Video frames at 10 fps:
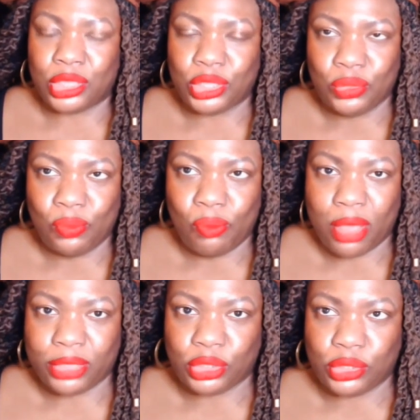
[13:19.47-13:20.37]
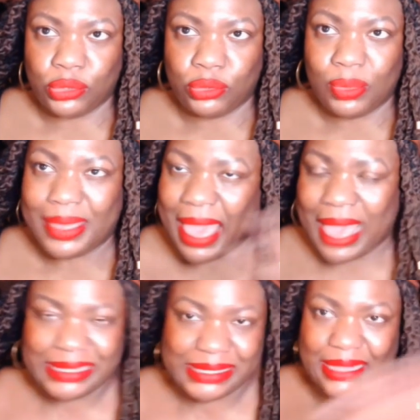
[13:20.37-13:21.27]
you want to
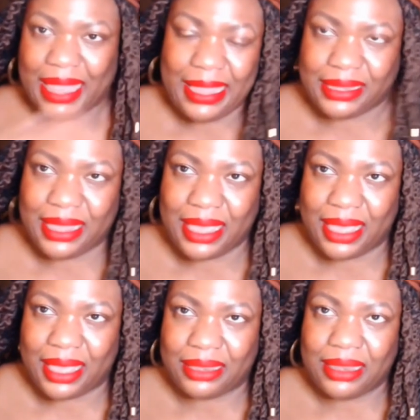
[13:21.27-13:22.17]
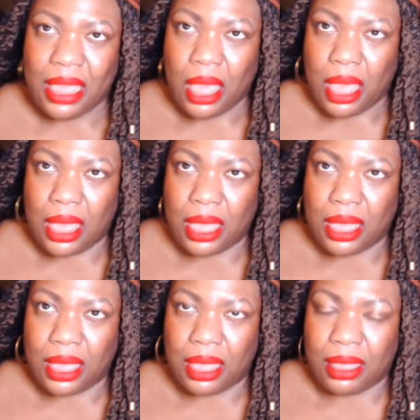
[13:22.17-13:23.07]
gaslight and uh,